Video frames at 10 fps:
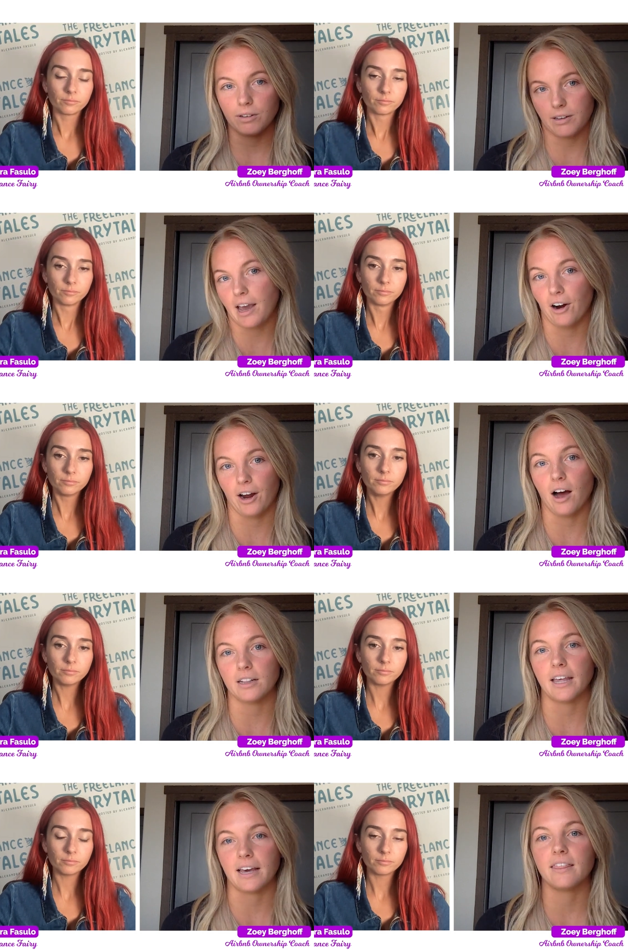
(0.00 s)
Speaker 1: carry
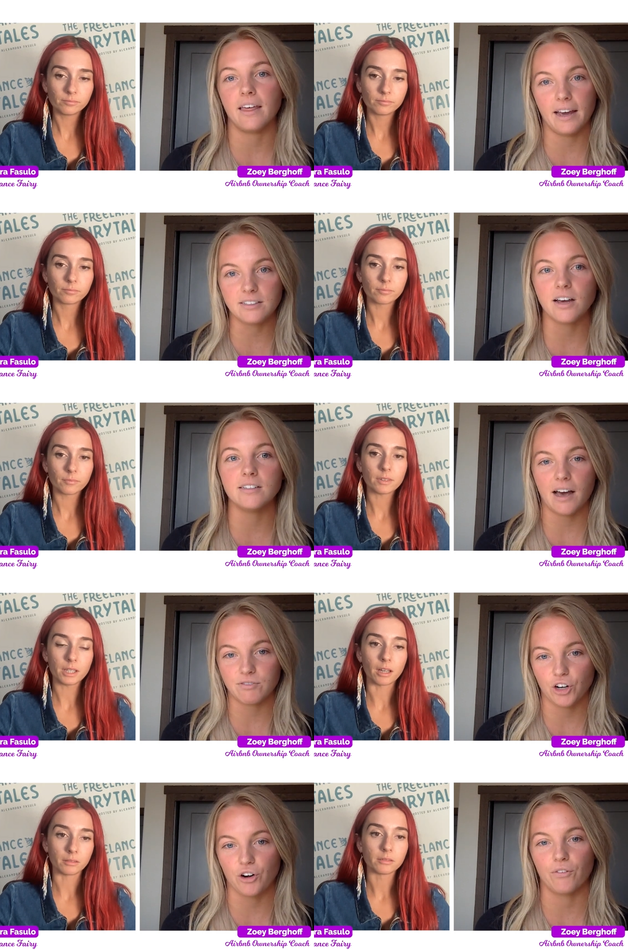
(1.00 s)
on. Like it does have
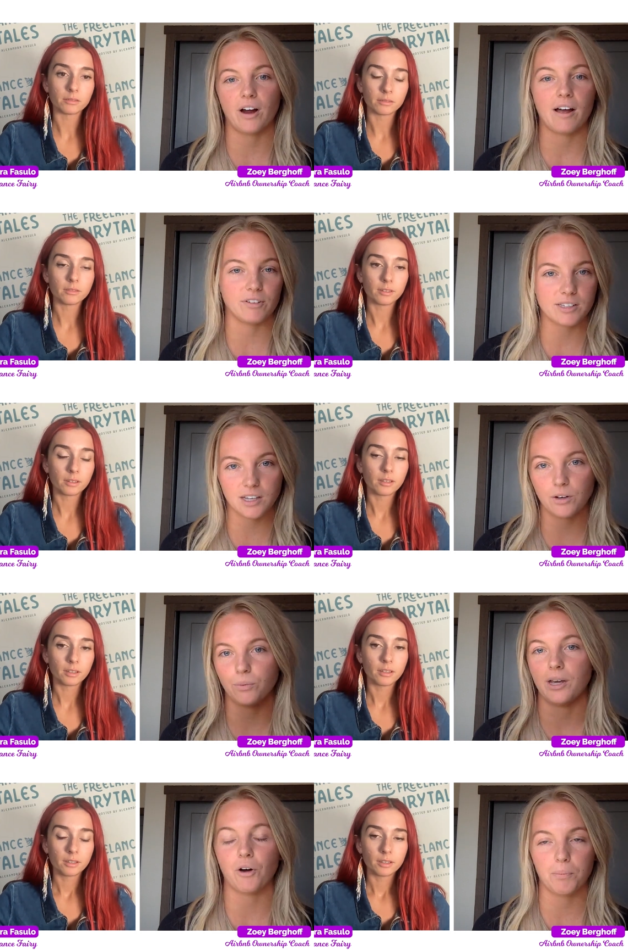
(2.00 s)
yeah. turnover every single
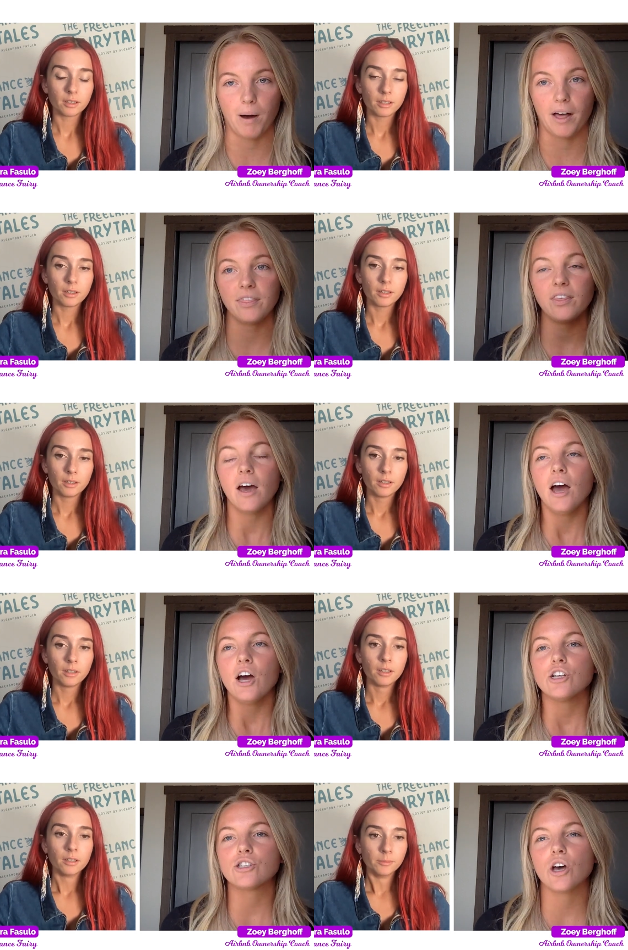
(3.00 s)
week or month.
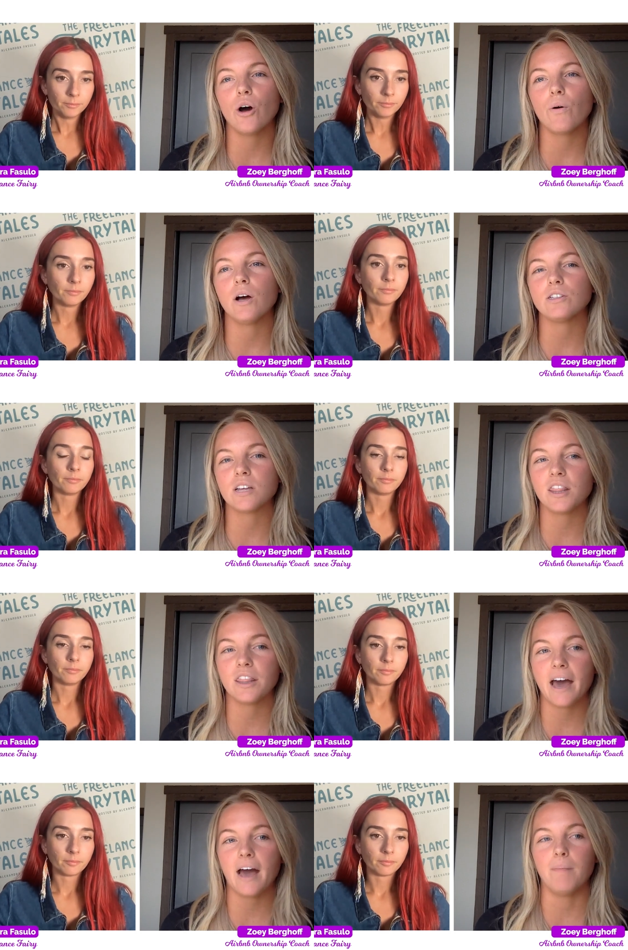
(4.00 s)
So to
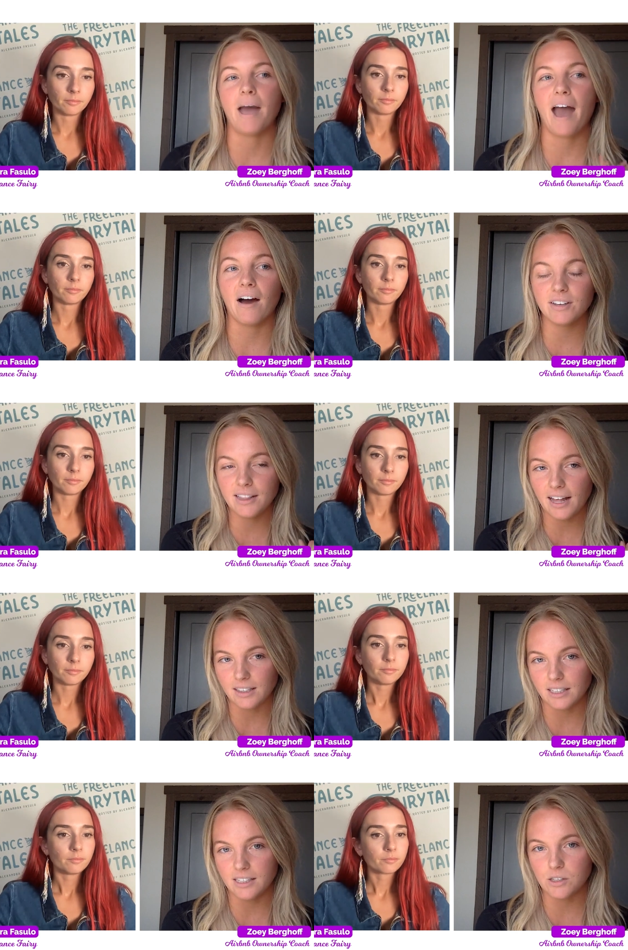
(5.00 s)
them, having
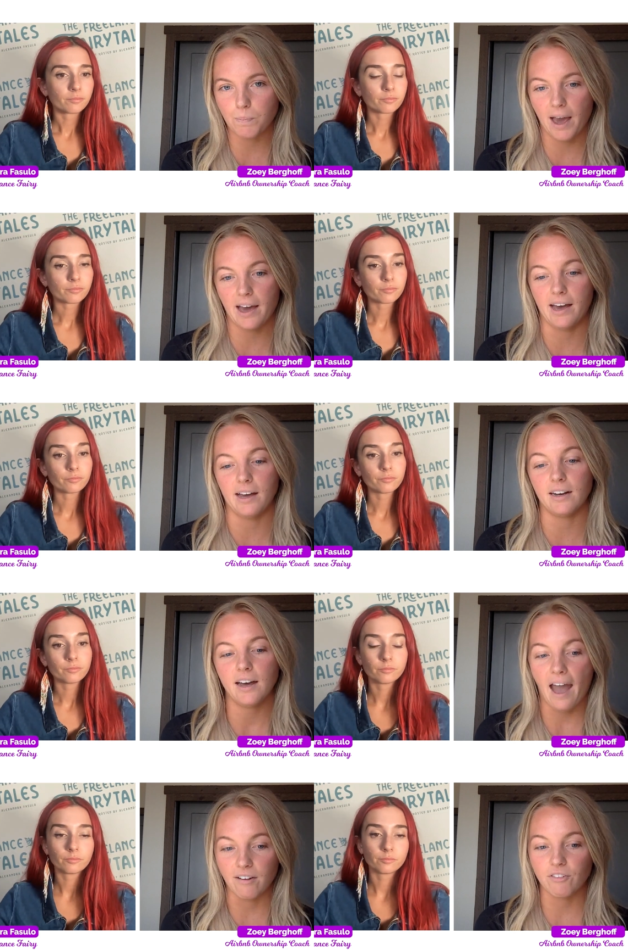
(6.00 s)
that lease paid
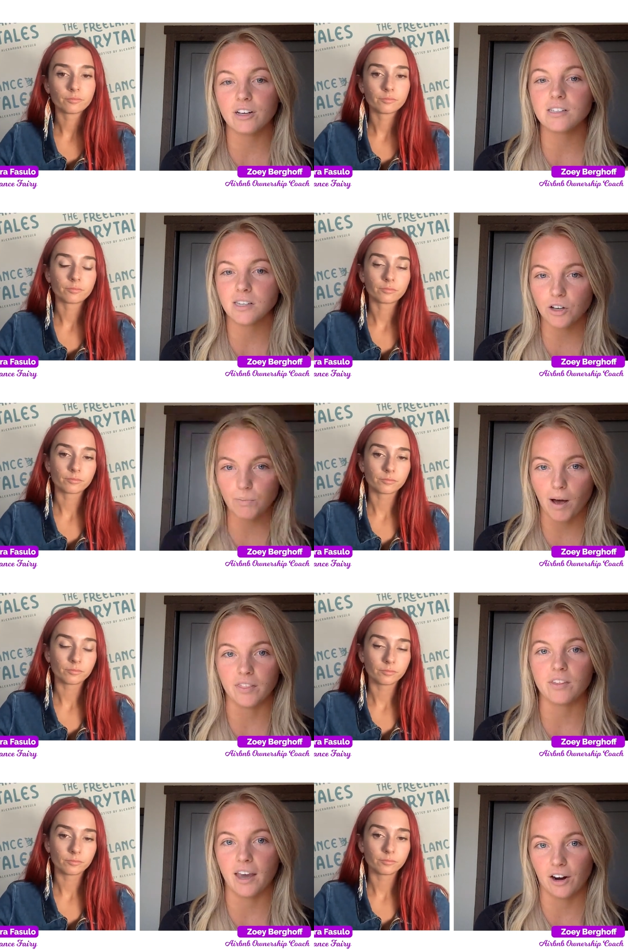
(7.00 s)
every single
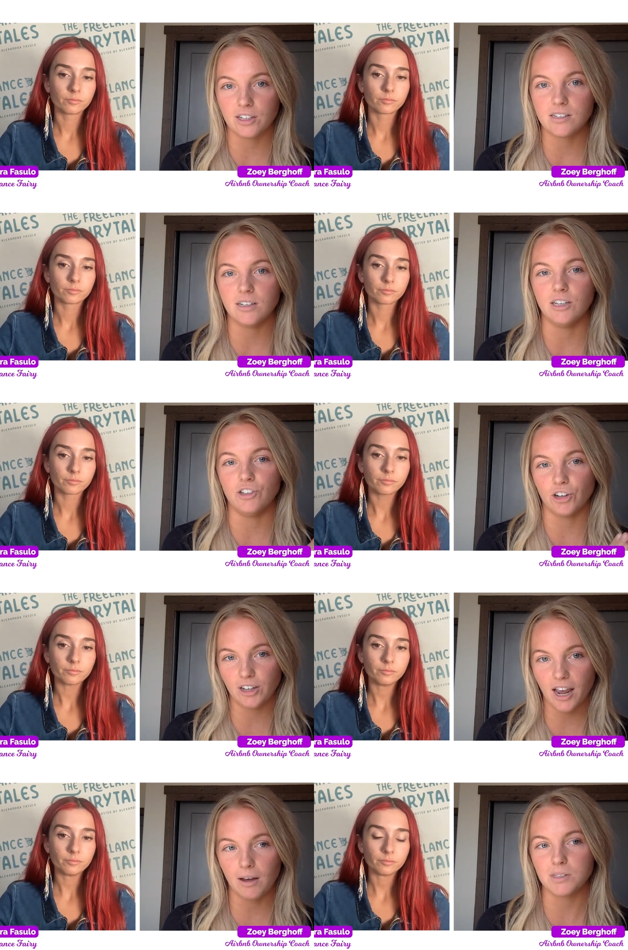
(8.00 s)
month, guaranteed your
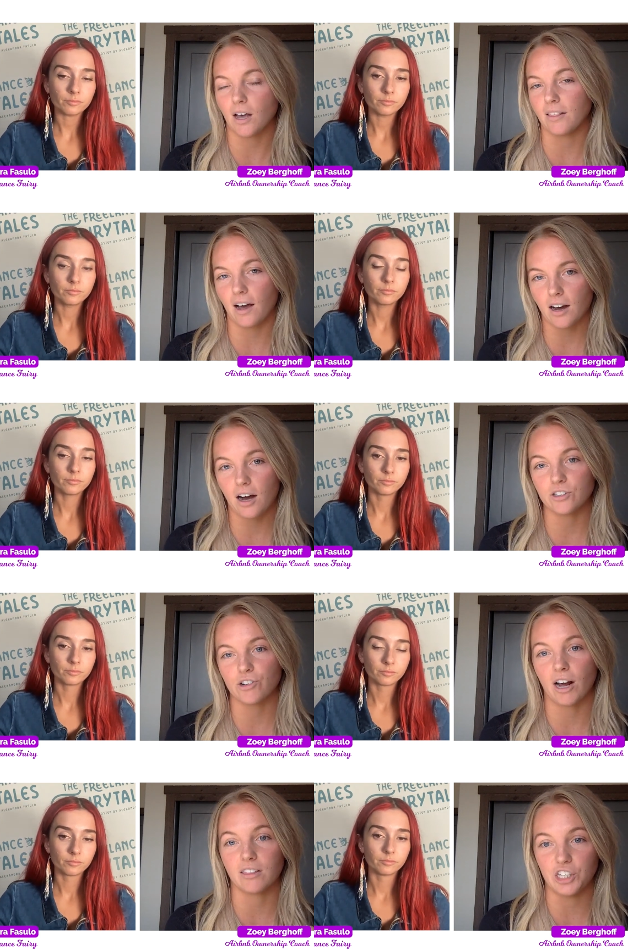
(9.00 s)
name is on that
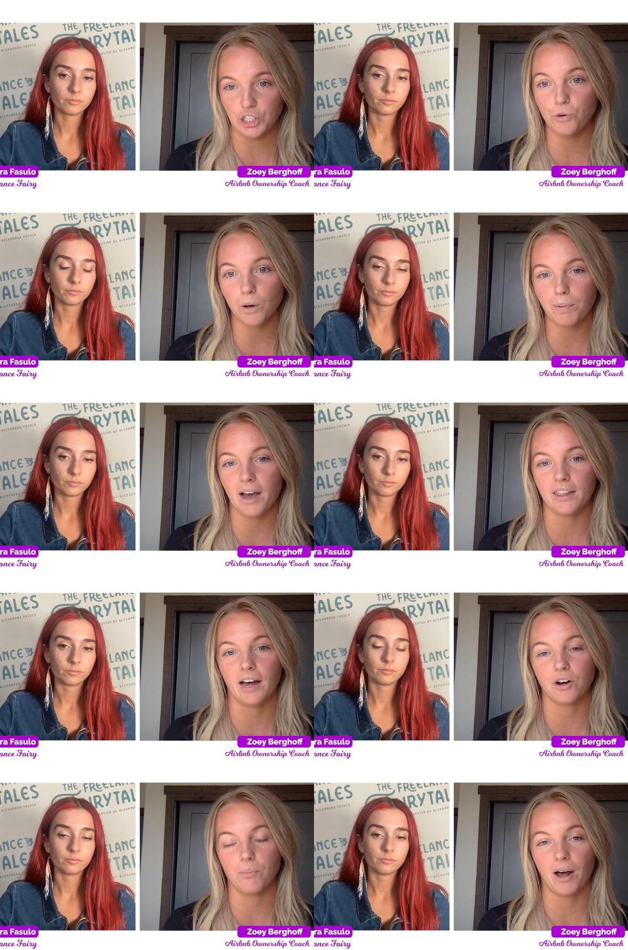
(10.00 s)
contract that you will pay
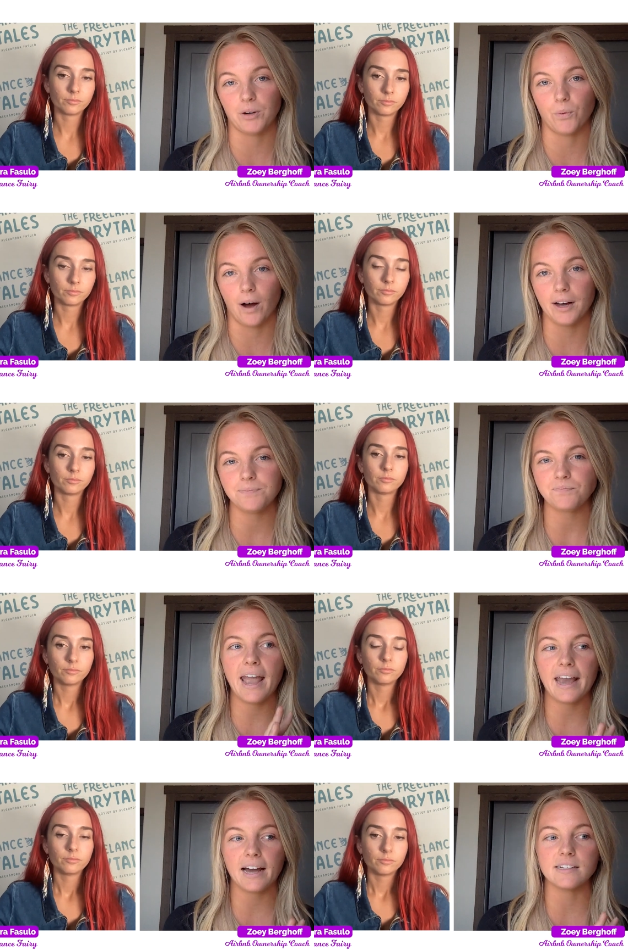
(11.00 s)
that no matter what.
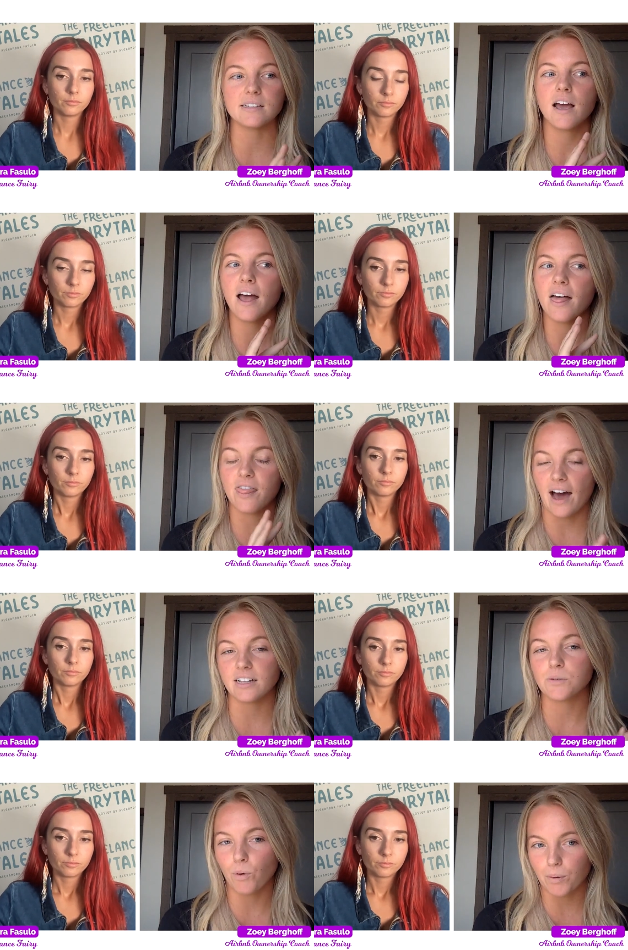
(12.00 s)
And
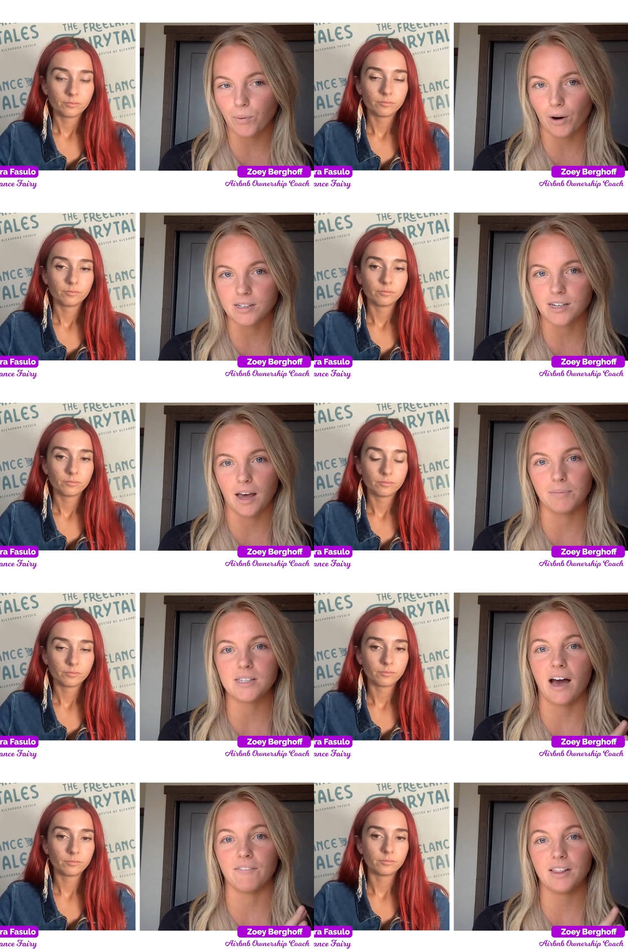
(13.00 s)
that's more important to them is
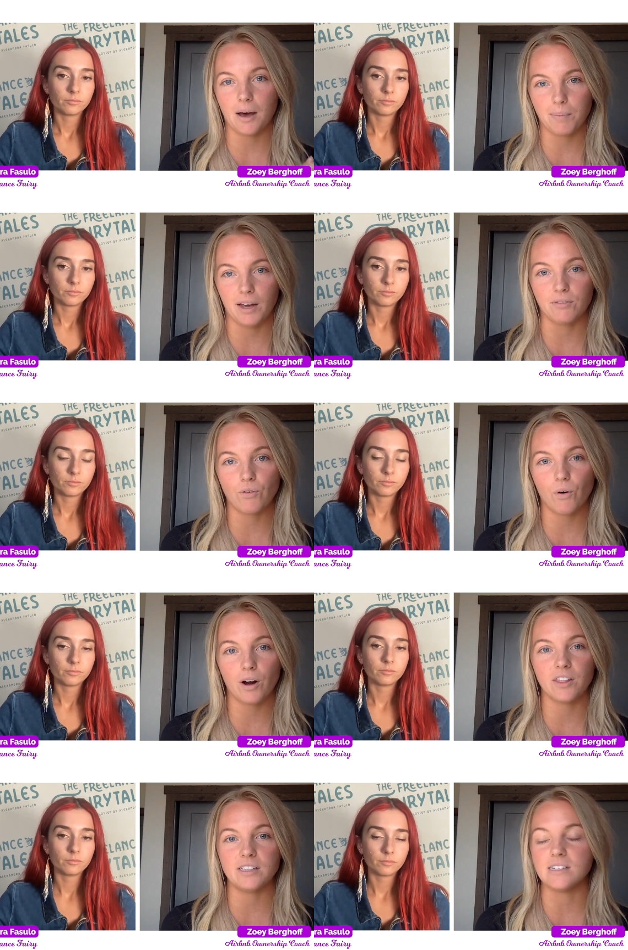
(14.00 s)
having that paid for
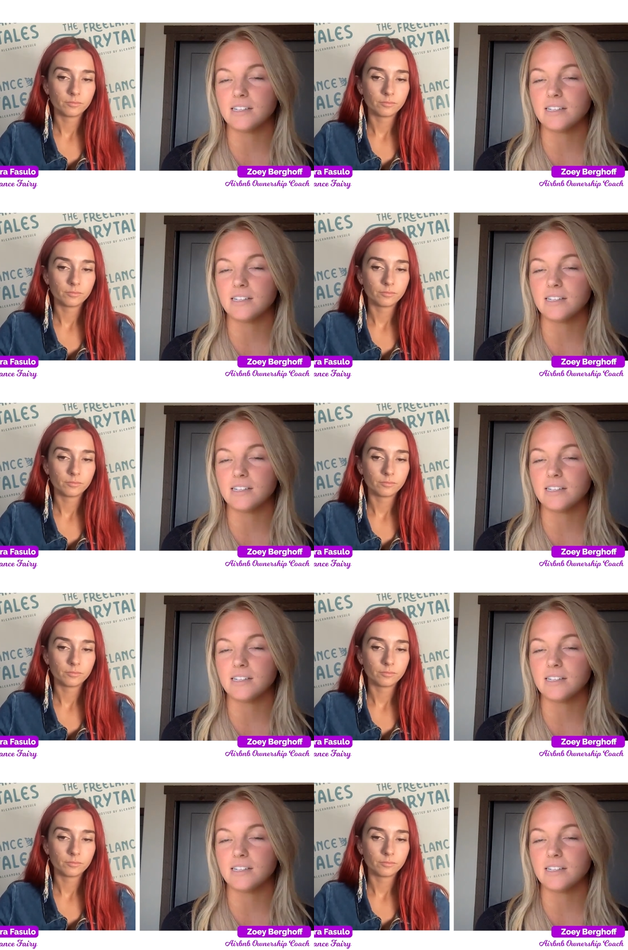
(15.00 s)
than